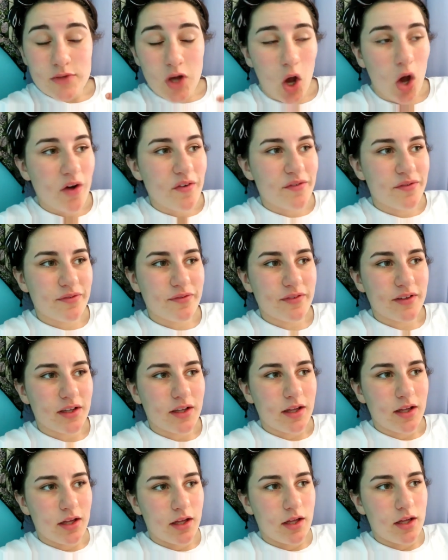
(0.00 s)

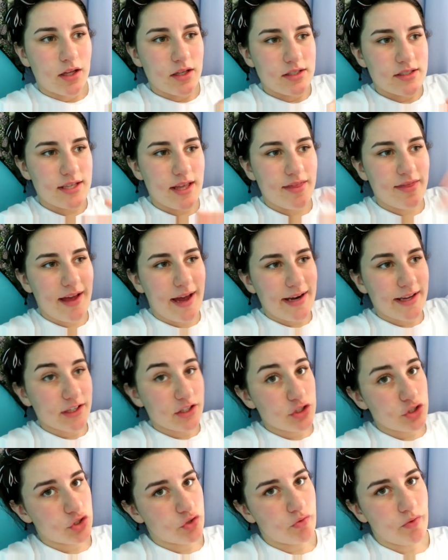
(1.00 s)
of, to that
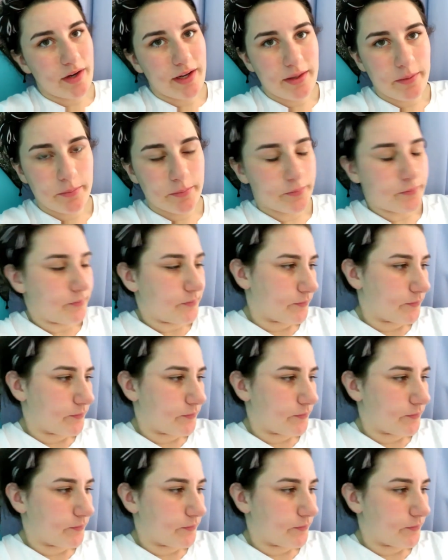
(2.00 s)
extreme.